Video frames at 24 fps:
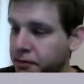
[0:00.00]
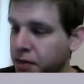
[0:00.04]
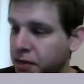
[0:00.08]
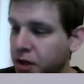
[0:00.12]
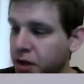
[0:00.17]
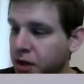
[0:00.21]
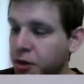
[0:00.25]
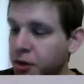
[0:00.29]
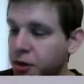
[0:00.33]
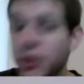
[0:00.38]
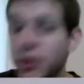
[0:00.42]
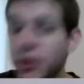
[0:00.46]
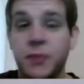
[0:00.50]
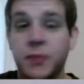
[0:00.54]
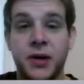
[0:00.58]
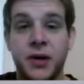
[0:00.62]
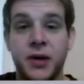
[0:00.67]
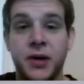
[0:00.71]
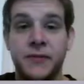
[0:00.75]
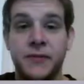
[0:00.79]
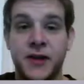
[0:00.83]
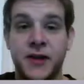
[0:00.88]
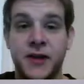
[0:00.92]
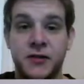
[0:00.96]
unique
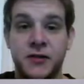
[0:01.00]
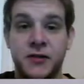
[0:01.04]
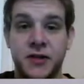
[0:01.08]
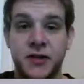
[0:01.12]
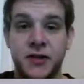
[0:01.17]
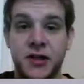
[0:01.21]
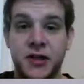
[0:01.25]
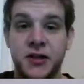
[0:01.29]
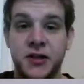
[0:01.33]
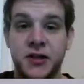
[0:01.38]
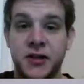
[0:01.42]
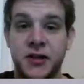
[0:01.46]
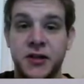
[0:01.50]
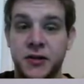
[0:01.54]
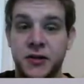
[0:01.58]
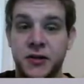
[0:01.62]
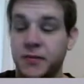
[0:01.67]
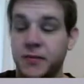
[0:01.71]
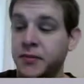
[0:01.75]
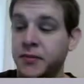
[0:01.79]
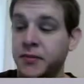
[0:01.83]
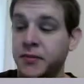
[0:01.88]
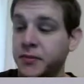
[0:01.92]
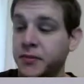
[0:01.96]
prime factorization
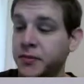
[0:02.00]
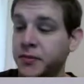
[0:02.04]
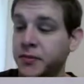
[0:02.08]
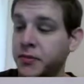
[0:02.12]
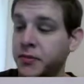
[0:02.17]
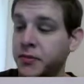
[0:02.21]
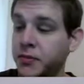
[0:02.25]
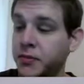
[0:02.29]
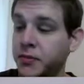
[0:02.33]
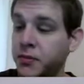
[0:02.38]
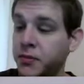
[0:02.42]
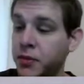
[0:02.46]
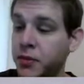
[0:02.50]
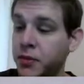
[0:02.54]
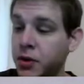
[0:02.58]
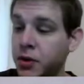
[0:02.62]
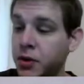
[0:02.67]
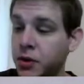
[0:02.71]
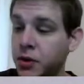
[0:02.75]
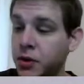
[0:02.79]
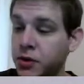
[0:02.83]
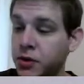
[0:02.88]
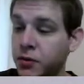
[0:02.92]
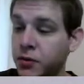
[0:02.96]
theorem.
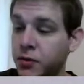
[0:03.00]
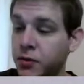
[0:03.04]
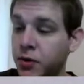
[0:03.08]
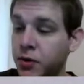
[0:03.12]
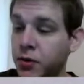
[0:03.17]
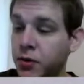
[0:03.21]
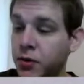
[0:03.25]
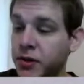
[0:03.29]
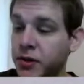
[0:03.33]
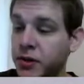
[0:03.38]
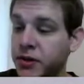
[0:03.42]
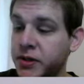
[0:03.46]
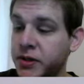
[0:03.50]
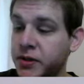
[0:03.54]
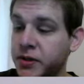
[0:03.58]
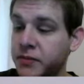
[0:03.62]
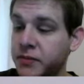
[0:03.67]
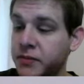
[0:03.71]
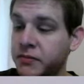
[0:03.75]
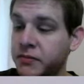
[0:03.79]
So notice